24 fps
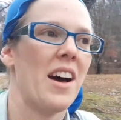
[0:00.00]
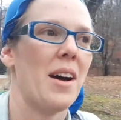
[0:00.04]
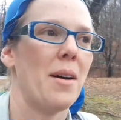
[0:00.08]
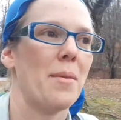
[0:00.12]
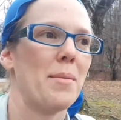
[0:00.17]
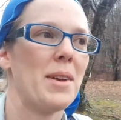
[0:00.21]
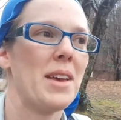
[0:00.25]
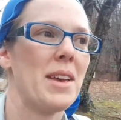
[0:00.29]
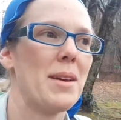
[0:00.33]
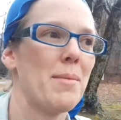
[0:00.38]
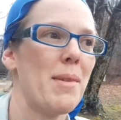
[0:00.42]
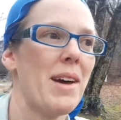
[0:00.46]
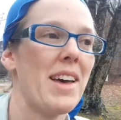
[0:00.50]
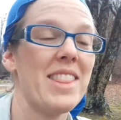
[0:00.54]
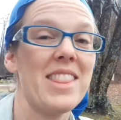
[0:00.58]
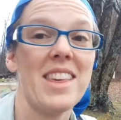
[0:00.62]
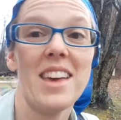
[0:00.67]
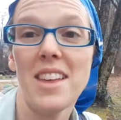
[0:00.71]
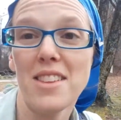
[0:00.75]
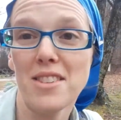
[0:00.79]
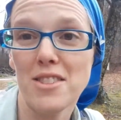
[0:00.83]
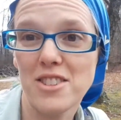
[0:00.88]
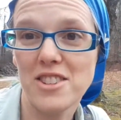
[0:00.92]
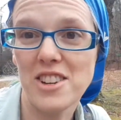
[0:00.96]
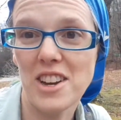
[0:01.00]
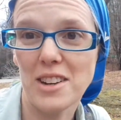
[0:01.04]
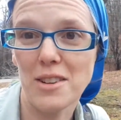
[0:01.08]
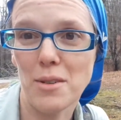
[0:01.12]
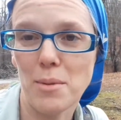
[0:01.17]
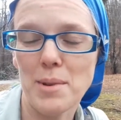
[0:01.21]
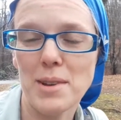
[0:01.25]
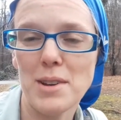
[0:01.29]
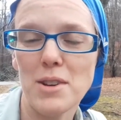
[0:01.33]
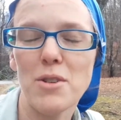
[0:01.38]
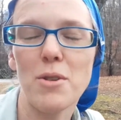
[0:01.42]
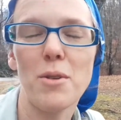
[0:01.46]
He met the other
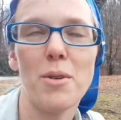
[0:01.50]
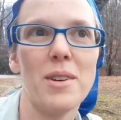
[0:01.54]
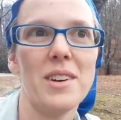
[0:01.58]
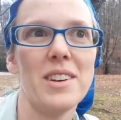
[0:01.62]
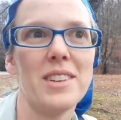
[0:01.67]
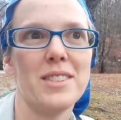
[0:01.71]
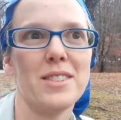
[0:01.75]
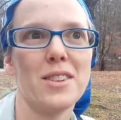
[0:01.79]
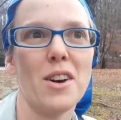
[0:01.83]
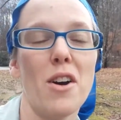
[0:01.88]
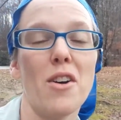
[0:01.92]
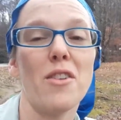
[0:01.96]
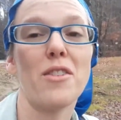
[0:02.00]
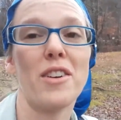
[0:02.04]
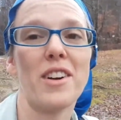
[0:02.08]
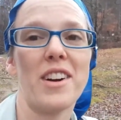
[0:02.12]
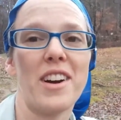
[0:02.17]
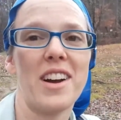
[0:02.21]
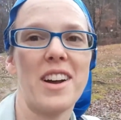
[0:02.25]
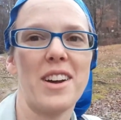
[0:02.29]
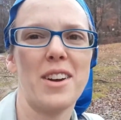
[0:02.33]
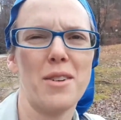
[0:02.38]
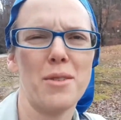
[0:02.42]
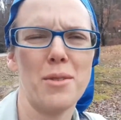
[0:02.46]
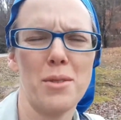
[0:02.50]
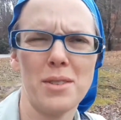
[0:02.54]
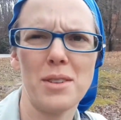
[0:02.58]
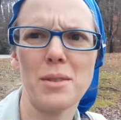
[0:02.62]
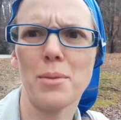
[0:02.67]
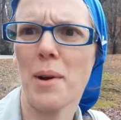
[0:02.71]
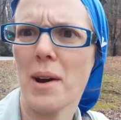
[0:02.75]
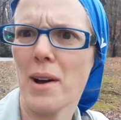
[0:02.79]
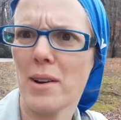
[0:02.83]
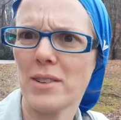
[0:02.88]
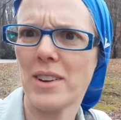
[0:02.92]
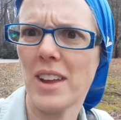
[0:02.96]
gentleman who was
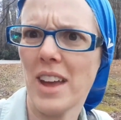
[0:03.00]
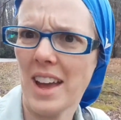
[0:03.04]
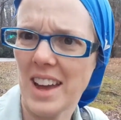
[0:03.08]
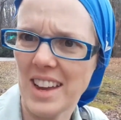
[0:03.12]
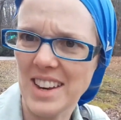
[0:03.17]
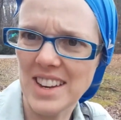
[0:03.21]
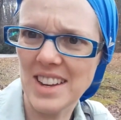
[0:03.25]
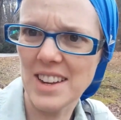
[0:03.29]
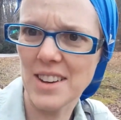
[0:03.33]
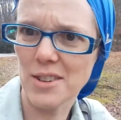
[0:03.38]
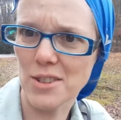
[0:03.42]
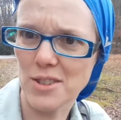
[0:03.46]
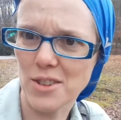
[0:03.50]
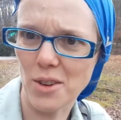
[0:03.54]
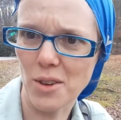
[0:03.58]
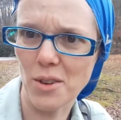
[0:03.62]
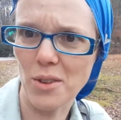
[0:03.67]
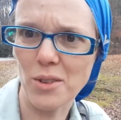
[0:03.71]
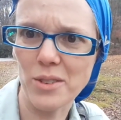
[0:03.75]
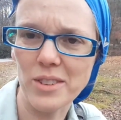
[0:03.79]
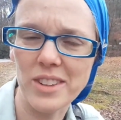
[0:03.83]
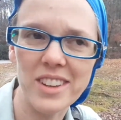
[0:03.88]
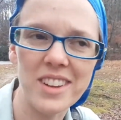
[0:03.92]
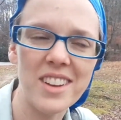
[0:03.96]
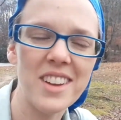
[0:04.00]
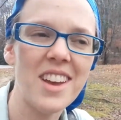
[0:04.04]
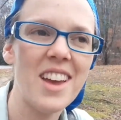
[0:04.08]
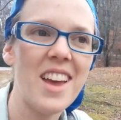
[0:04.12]
around 80 years old,